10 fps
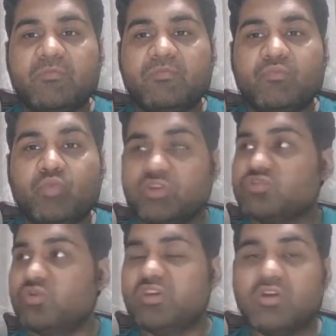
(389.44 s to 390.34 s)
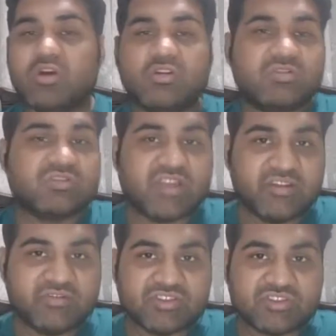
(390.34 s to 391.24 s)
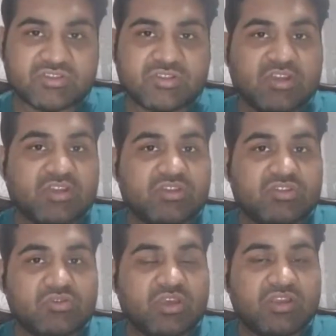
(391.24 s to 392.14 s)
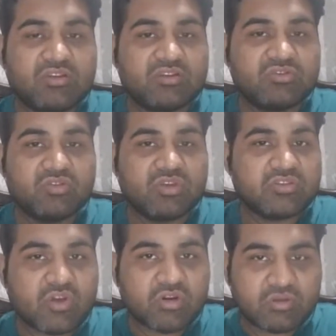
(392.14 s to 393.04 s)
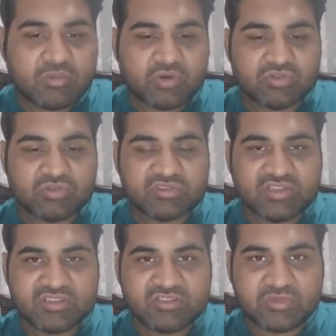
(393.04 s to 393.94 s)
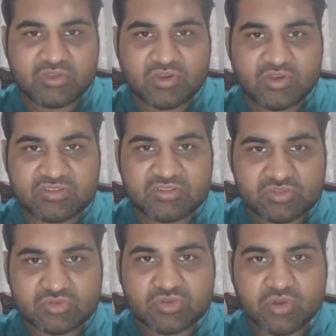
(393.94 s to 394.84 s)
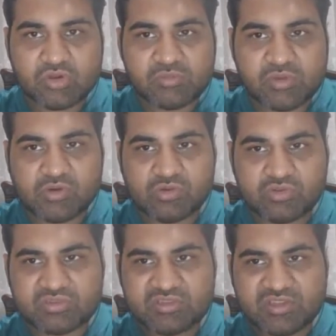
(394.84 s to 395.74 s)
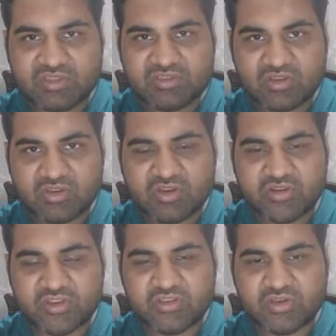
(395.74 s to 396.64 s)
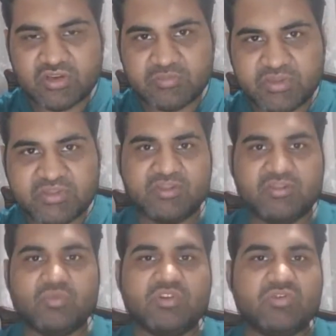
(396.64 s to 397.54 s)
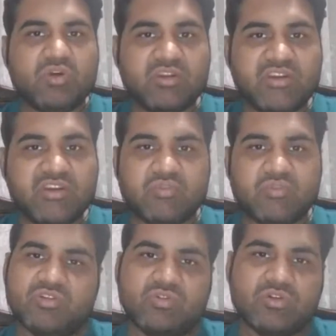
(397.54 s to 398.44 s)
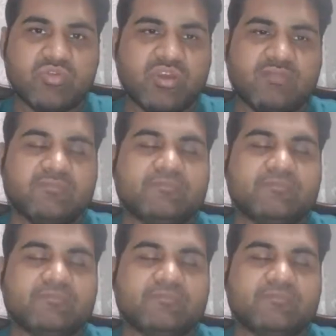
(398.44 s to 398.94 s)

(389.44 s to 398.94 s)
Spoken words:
what's going on television. You can talk about those things because you talk about those things on a regular basis, what you are eating, what you are doing.